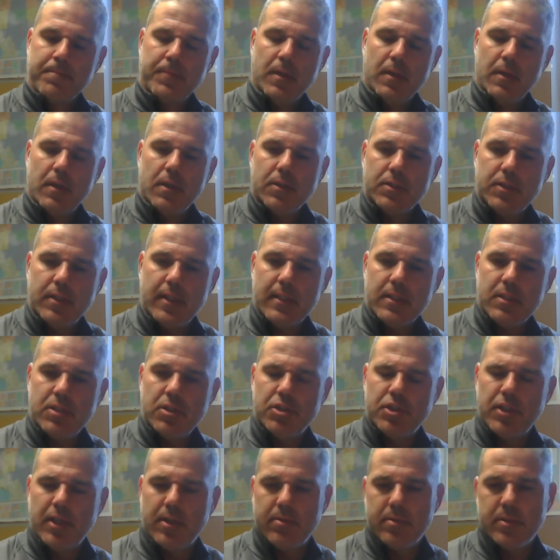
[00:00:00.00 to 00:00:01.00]
So that's the
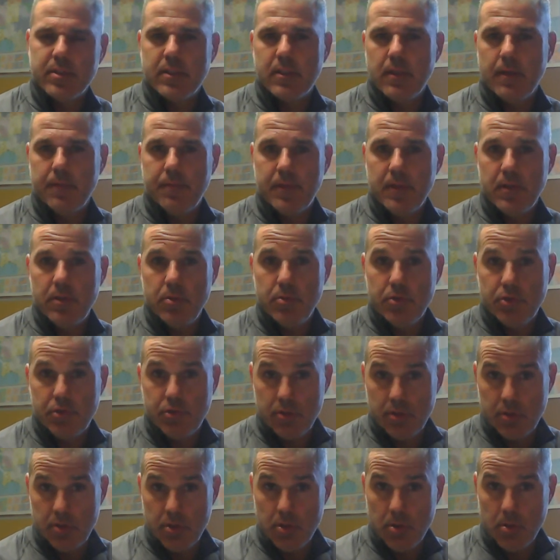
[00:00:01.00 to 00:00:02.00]
general stuff that you
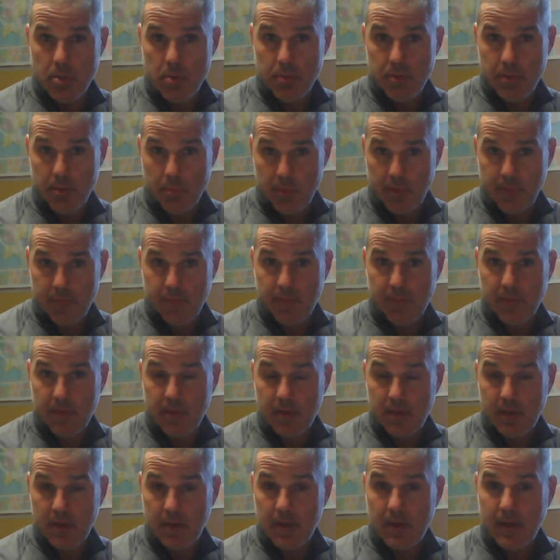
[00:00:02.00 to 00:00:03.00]
should know that we've
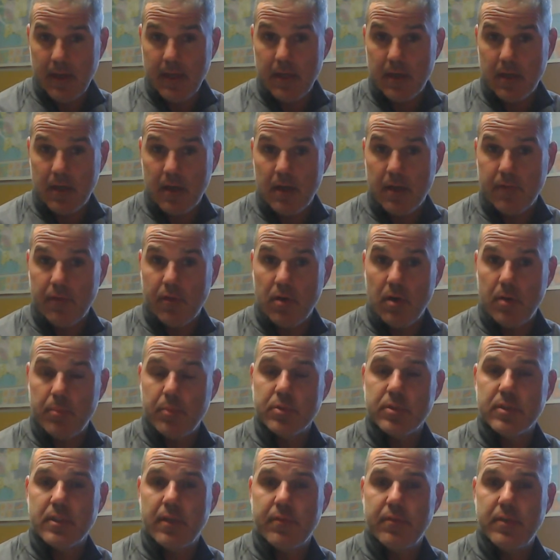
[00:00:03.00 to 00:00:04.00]
kind of cover
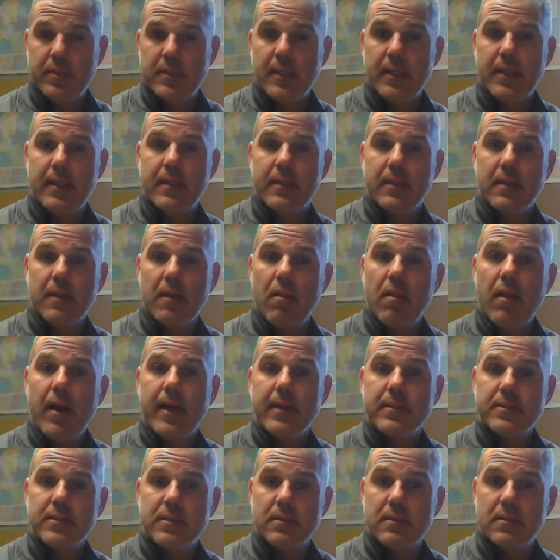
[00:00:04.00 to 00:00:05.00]
almost every day in
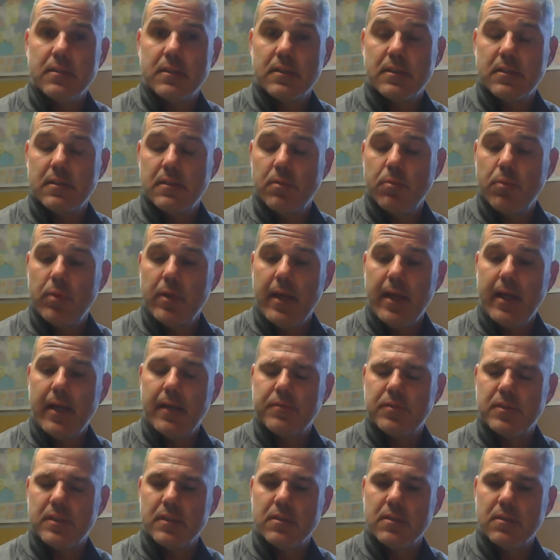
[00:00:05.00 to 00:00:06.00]
class, and we
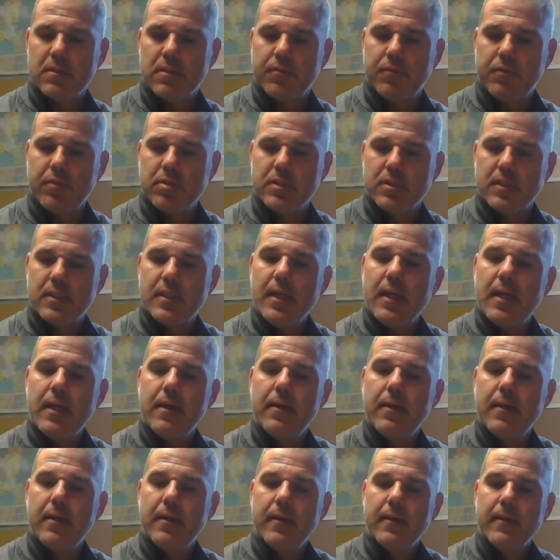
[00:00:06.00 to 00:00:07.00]
have since the first
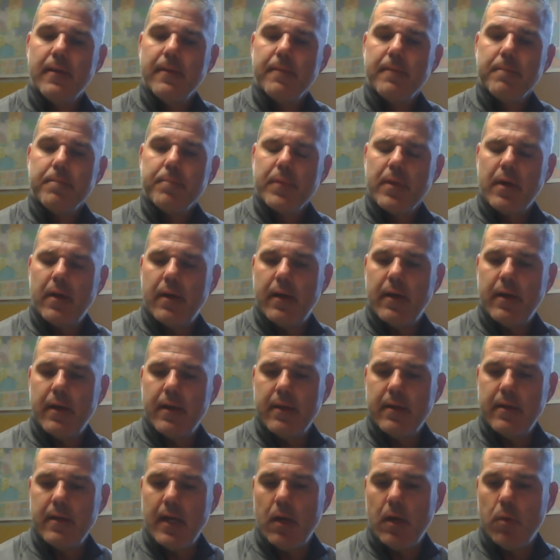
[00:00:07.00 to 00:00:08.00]
day.
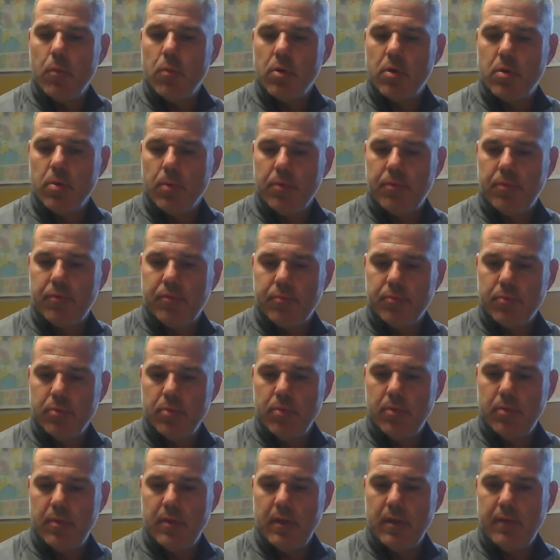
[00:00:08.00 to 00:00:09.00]
And now we'll go
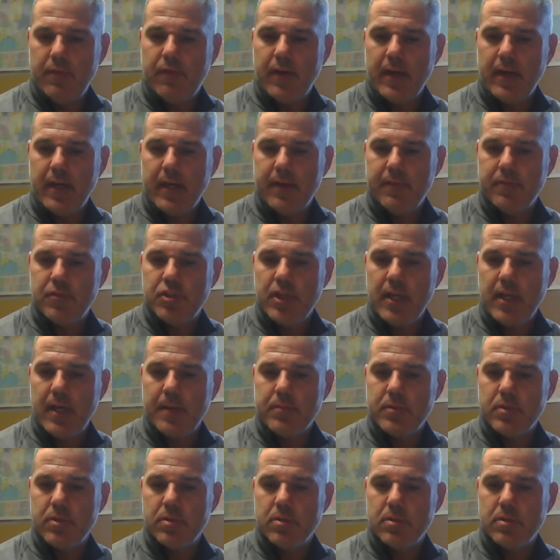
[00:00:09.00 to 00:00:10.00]
through the 5
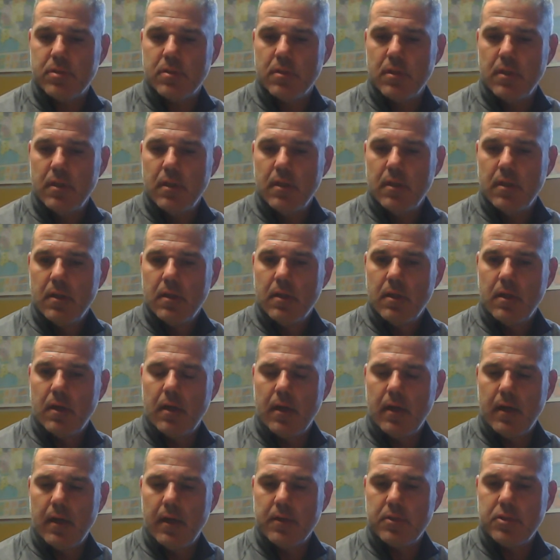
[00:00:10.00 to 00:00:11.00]
chapters,
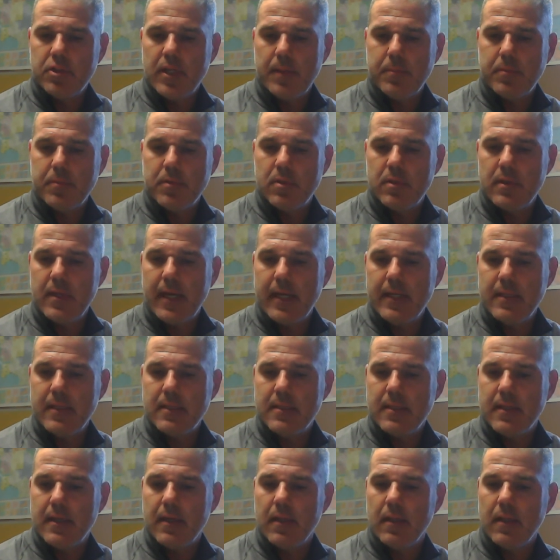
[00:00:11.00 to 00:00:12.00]
chapter 9,
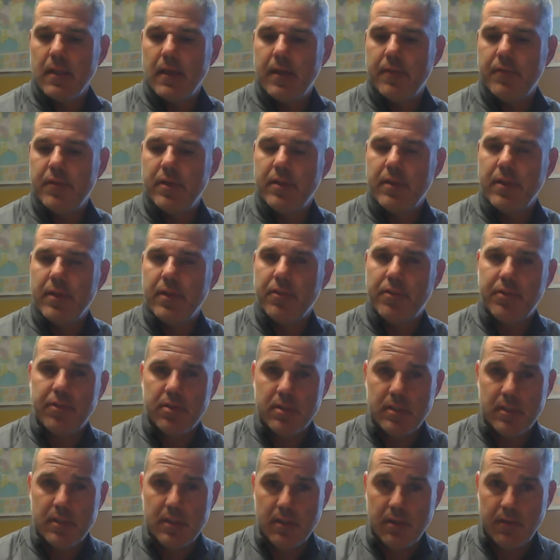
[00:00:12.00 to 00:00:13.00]
10, 11, and then
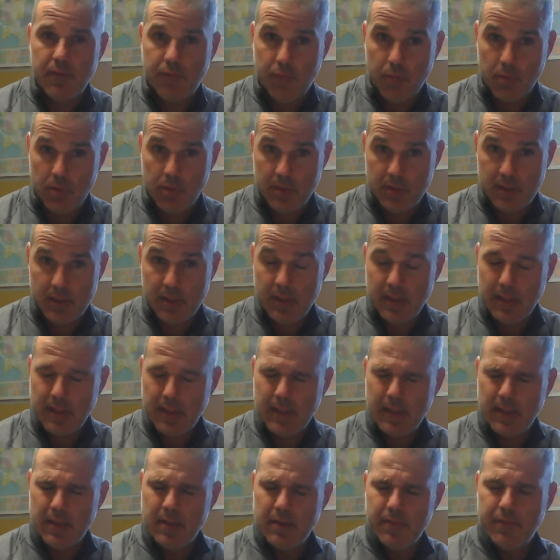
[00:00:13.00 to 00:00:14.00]
13 and 14,
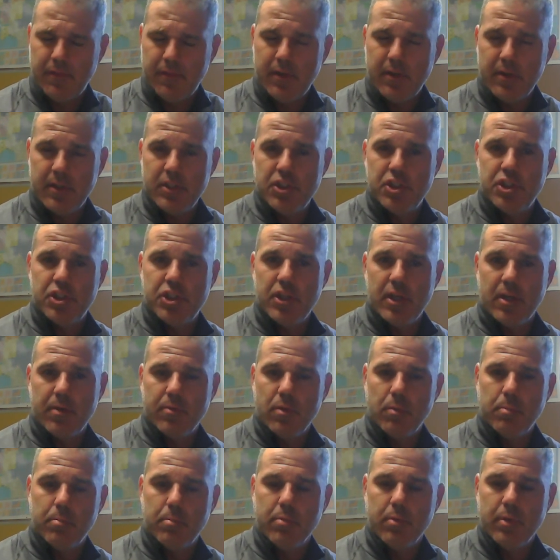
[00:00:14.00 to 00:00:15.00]
again in a very
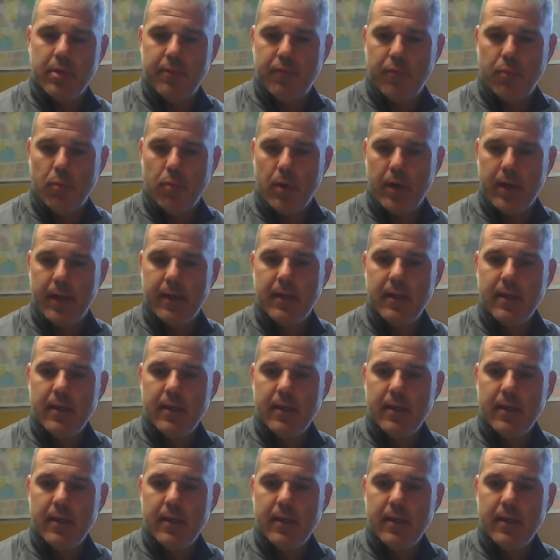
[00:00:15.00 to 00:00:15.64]
general, brief way.